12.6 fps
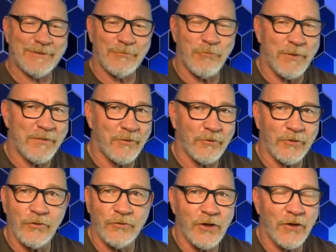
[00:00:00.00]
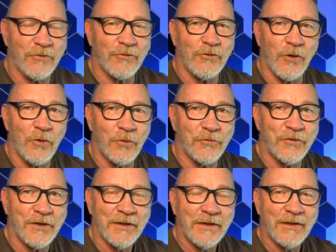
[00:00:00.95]
whether you're young or
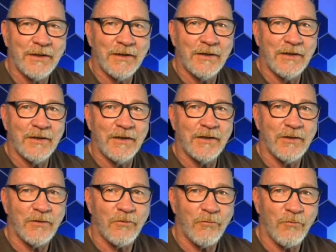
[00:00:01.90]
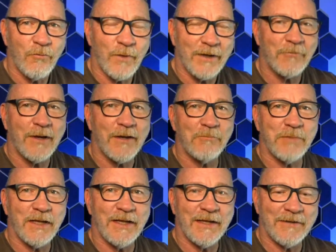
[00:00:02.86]
old, went around
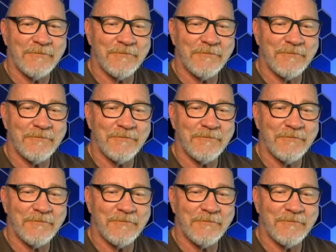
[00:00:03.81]
playing,